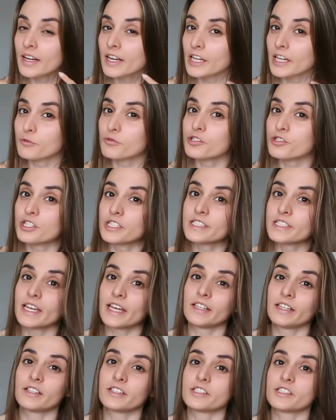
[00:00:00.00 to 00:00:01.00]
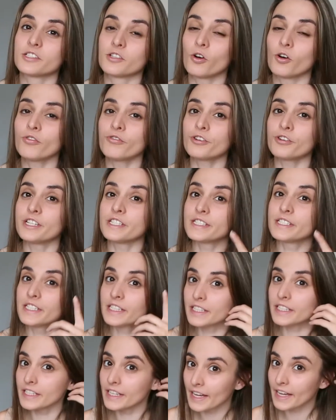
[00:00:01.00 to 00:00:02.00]
It was just getting so
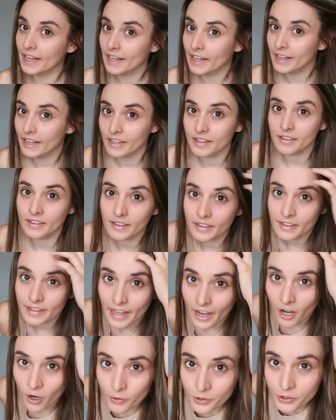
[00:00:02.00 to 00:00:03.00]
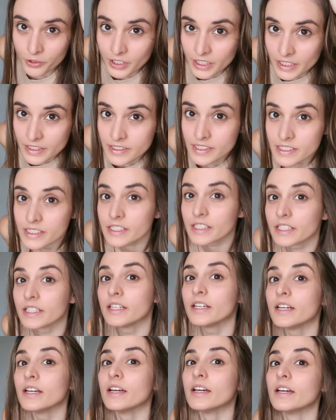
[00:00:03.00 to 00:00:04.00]
frizzy, and now you can
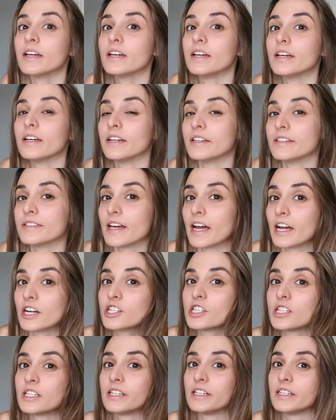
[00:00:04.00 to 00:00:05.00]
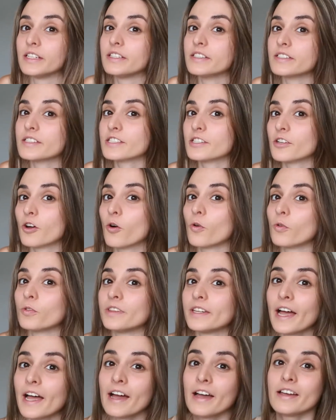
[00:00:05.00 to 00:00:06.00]
see it's actually so
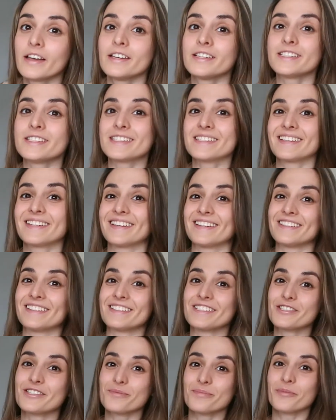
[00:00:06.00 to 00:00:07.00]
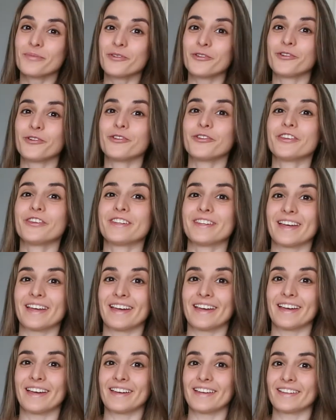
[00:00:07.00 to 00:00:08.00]
nice and smooth,
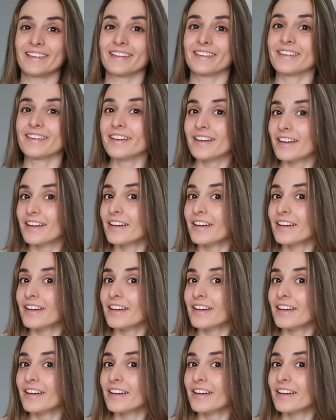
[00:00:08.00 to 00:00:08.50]
and